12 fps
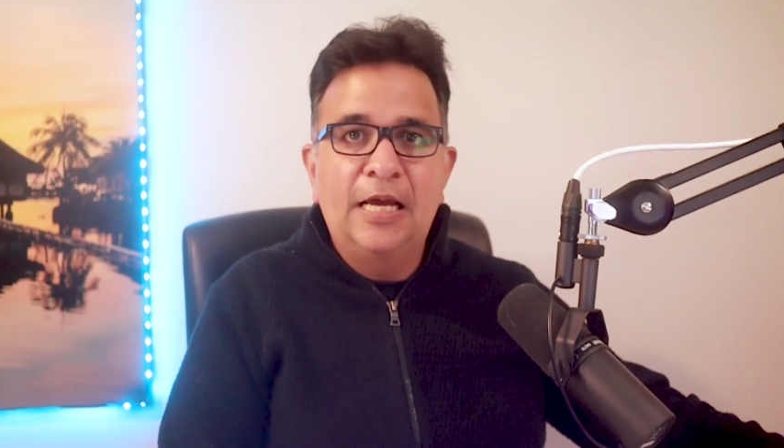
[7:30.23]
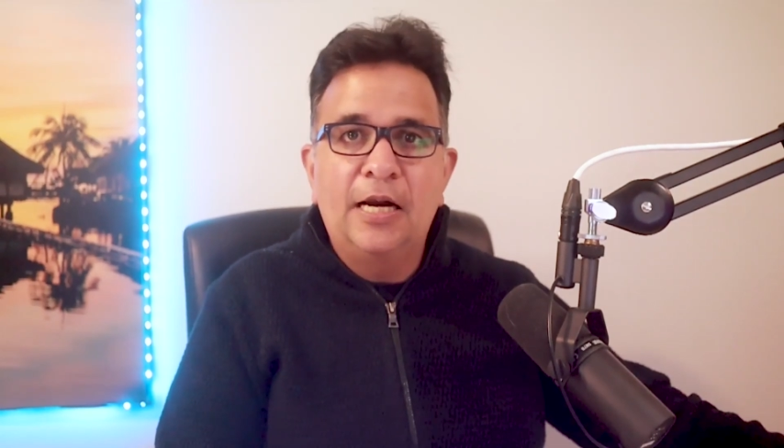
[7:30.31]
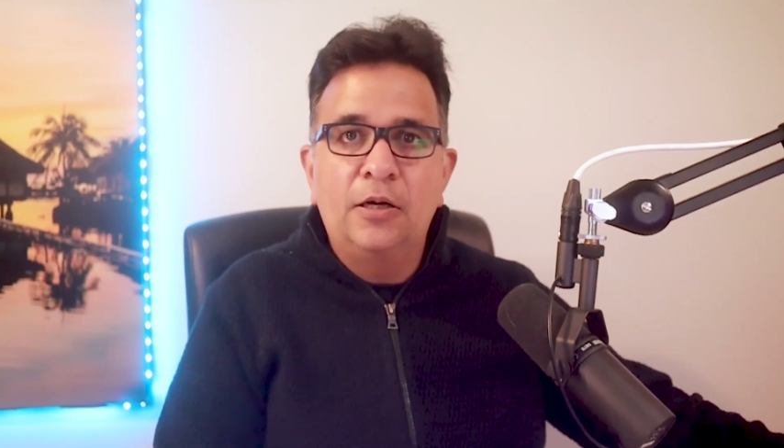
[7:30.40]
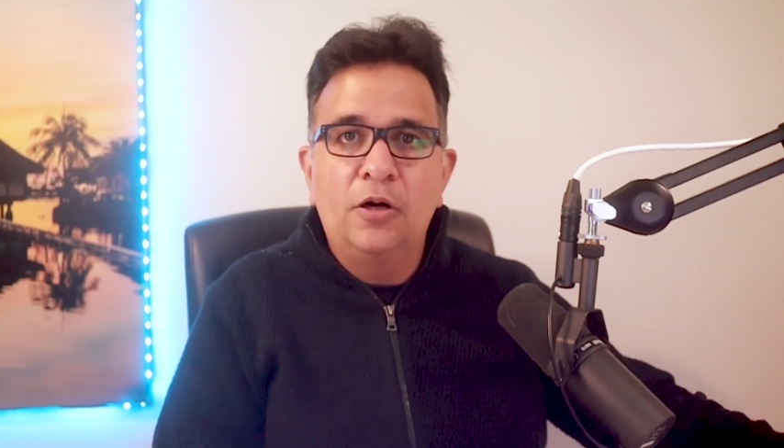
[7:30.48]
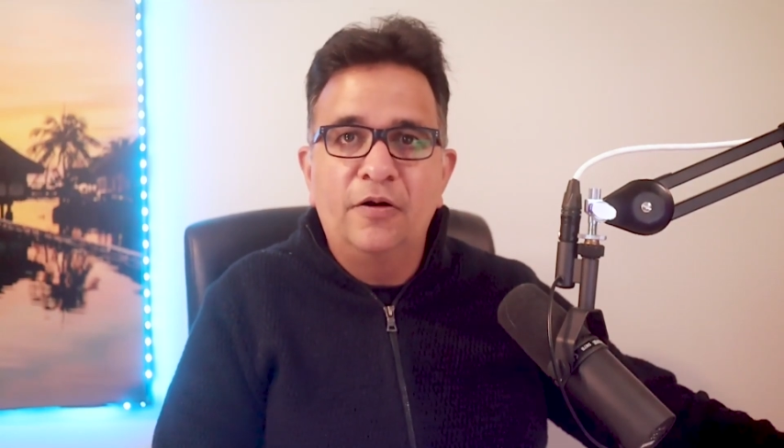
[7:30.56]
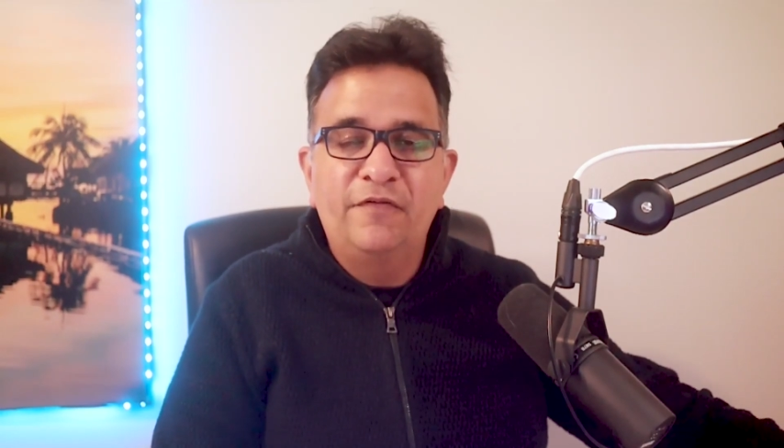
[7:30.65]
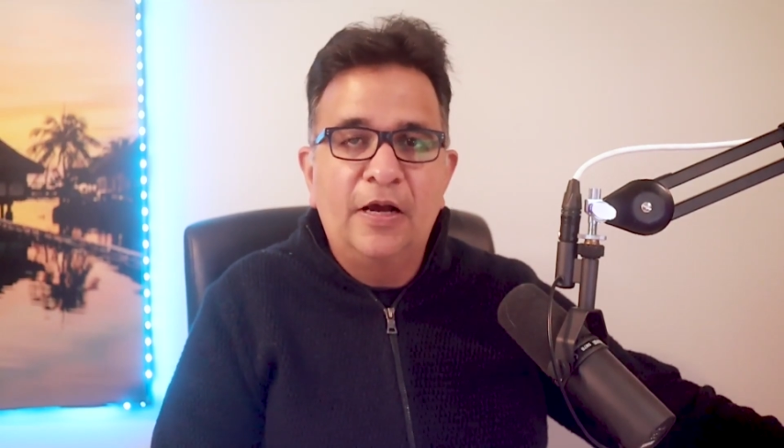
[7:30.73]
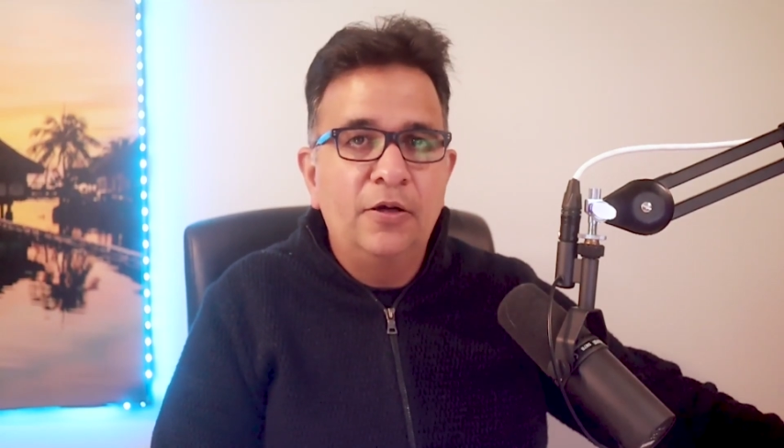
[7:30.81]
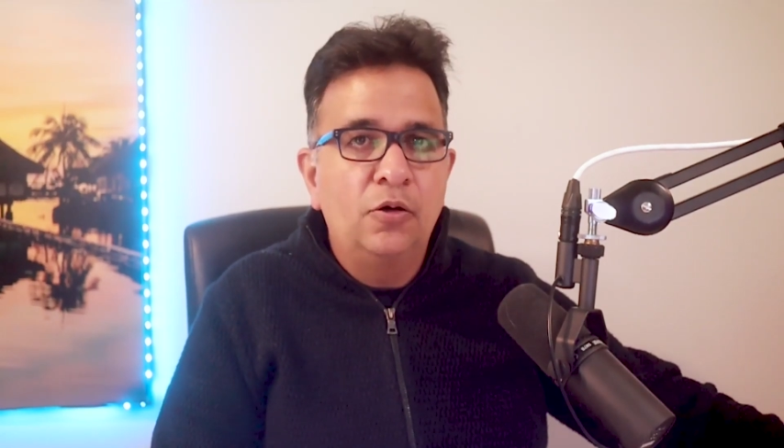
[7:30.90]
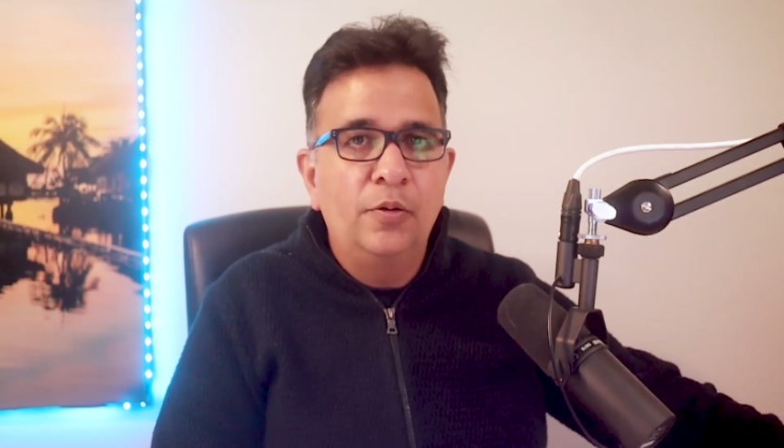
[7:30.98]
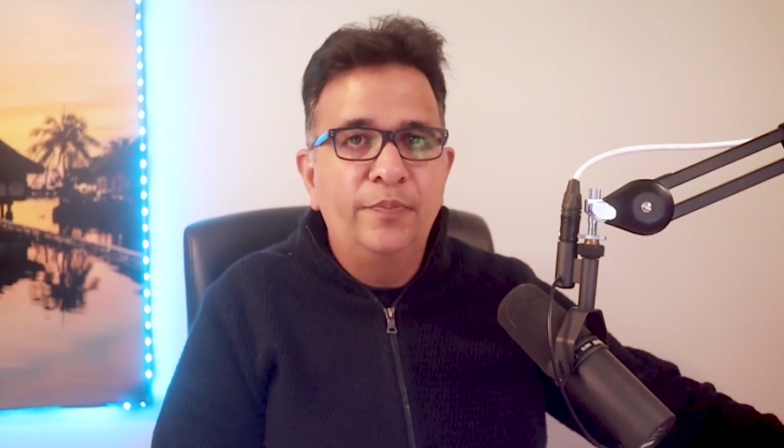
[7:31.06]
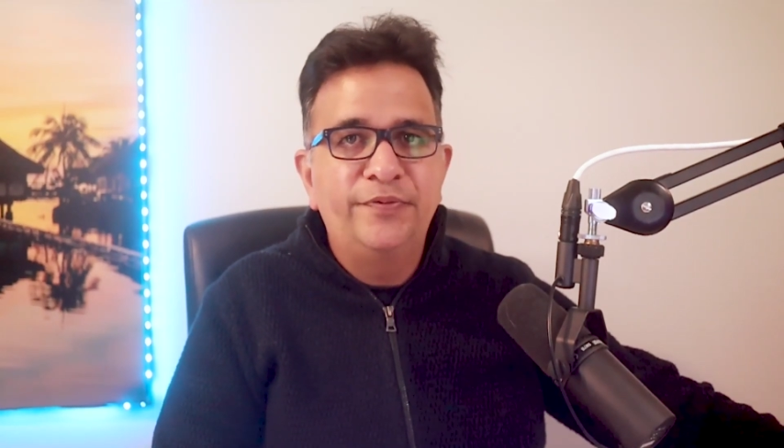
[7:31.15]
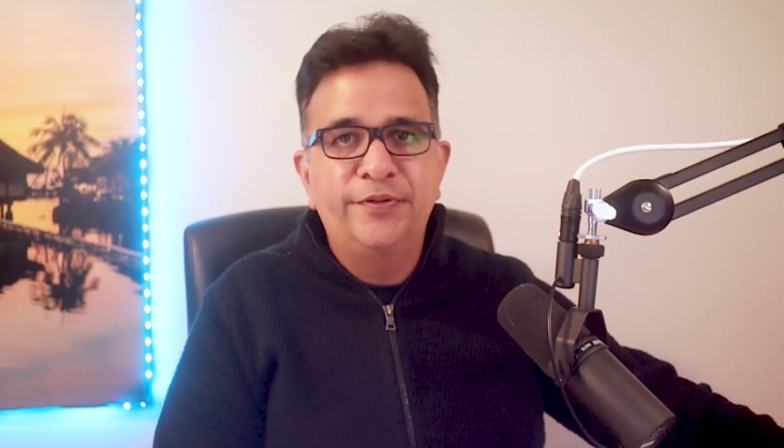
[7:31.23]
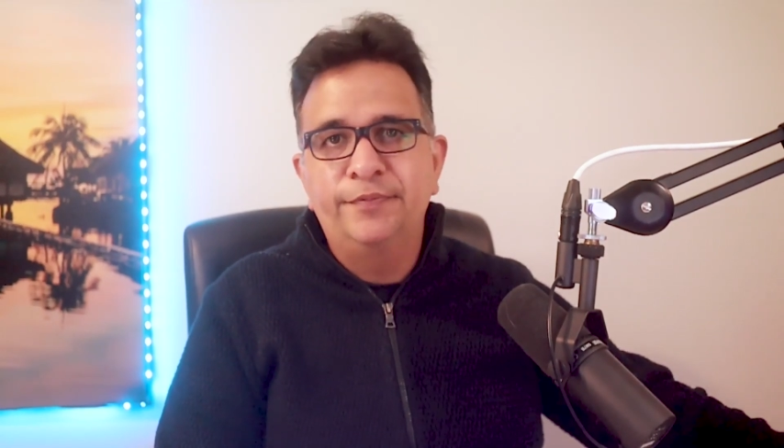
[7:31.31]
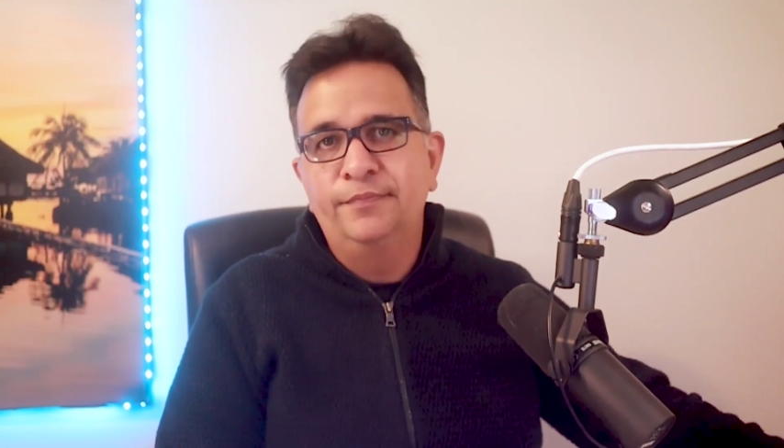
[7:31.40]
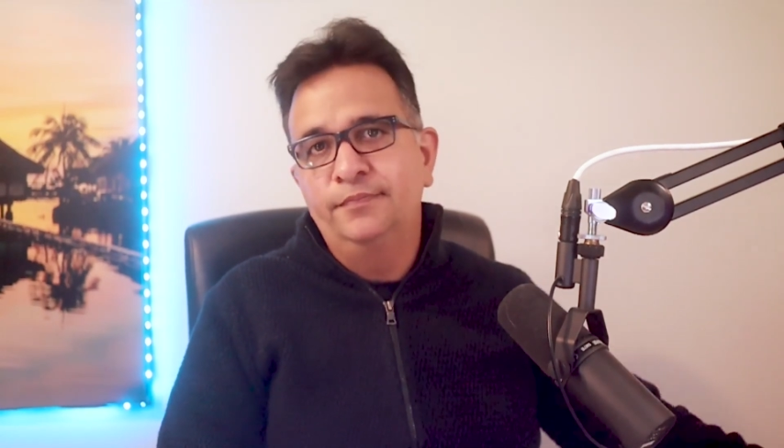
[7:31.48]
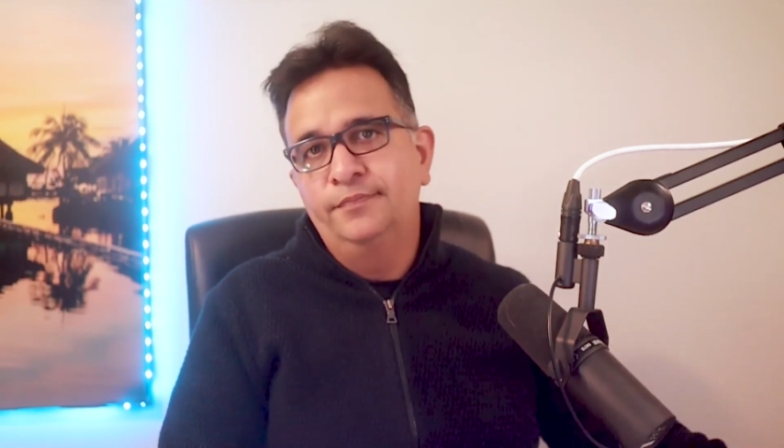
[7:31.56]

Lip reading: had a lot of high hopes,